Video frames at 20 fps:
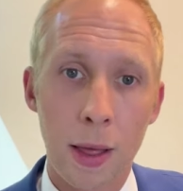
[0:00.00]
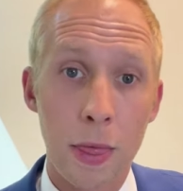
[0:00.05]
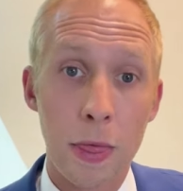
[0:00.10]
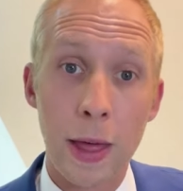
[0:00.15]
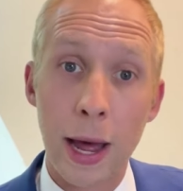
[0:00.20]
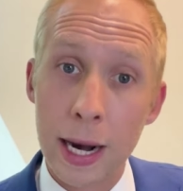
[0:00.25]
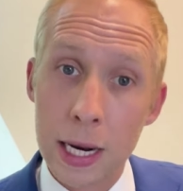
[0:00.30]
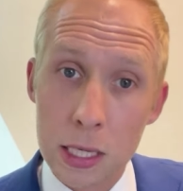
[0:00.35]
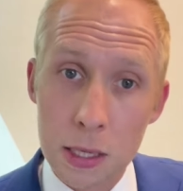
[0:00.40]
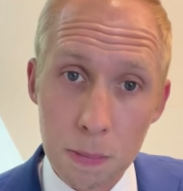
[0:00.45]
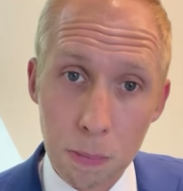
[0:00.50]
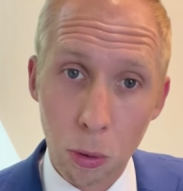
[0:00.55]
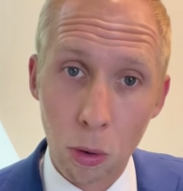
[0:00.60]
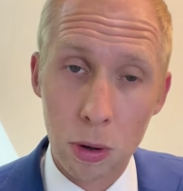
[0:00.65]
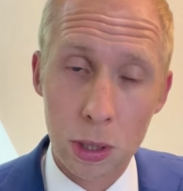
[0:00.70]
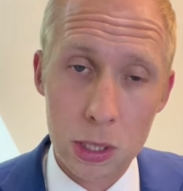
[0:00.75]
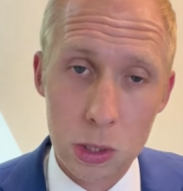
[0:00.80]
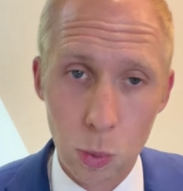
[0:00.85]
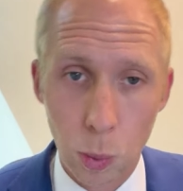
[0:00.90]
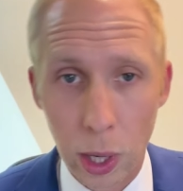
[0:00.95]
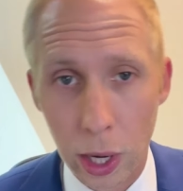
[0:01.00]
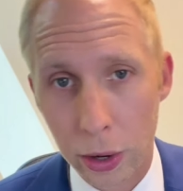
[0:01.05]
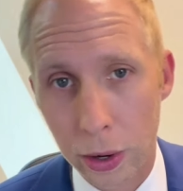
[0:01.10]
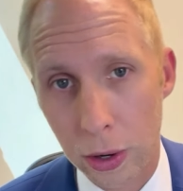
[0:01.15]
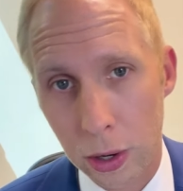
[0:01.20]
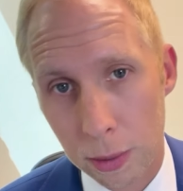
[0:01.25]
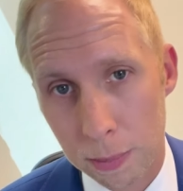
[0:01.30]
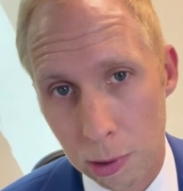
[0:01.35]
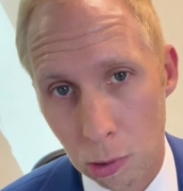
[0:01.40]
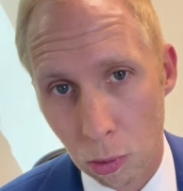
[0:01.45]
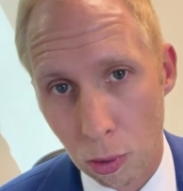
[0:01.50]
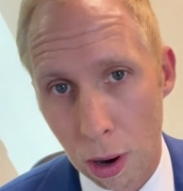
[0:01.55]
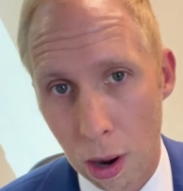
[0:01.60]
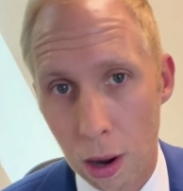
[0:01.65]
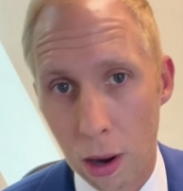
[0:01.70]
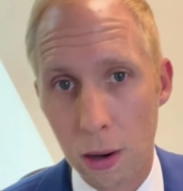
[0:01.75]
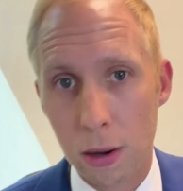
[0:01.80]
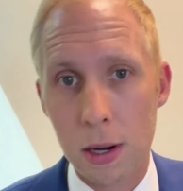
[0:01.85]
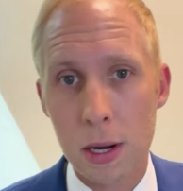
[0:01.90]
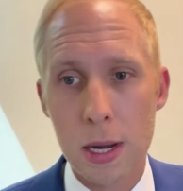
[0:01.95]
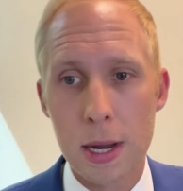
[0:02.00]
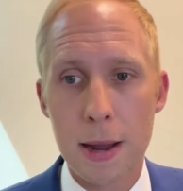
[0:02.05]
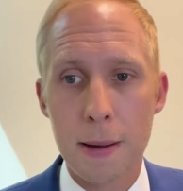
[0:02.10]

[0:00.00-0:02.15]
That is important as well, don't get me wrong.